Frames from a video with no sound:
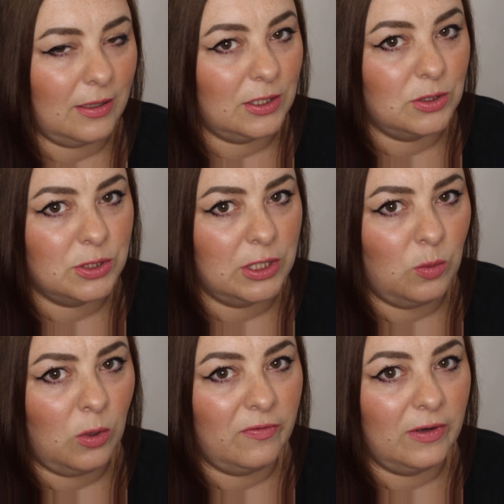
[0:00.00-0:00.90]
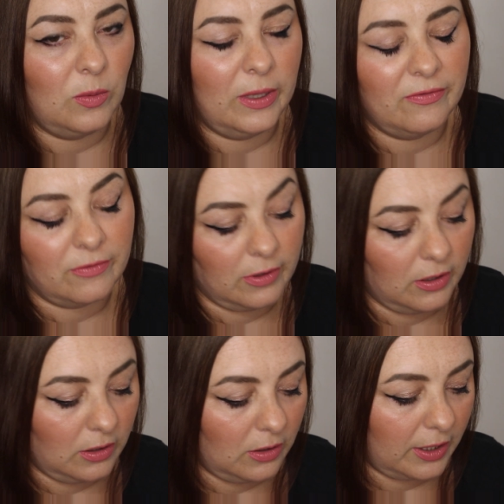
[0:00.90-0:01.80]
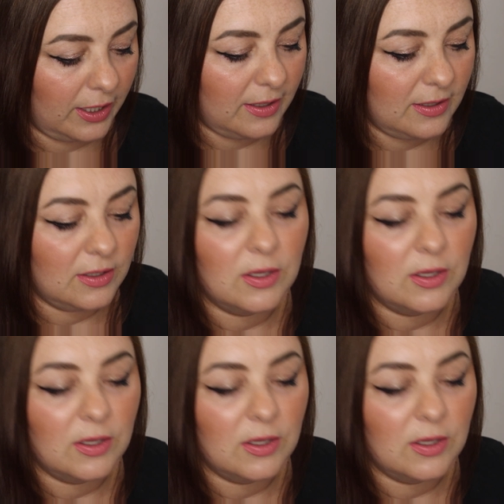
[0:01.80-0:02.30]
I usually waffle away for a lot longer,